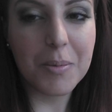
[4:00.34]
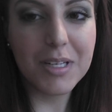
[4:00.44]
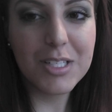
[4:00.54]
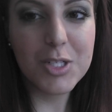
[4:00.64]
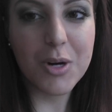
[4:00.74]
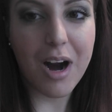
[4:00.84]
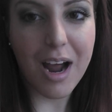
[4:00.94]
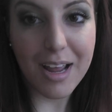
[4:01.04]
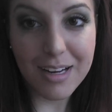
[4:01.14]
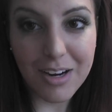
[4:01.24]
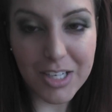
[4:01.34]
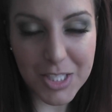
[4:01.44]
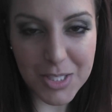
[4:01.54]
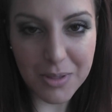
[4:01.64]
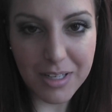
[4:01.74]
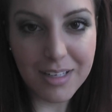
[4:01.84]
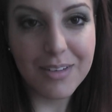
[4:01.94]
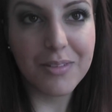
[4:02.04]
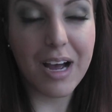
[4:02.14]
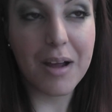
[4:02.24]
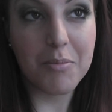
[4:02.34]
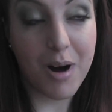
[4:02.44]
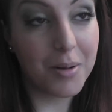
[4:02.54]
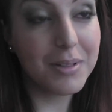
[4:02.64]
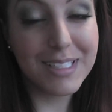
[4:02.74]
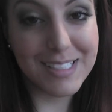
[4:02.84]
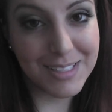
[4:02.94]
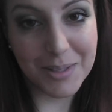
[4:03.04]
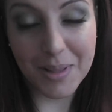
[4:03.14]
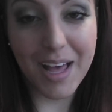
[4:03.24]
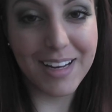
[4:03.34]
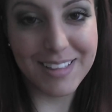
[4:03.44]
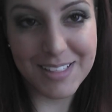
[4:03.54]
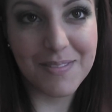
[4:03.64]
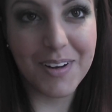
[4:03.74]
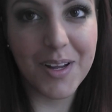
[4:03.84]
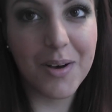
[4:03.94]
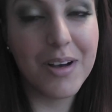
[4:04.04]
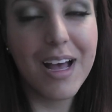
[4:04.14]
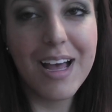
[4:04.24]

I'm gonna try not to do it. I probably did do that in this video.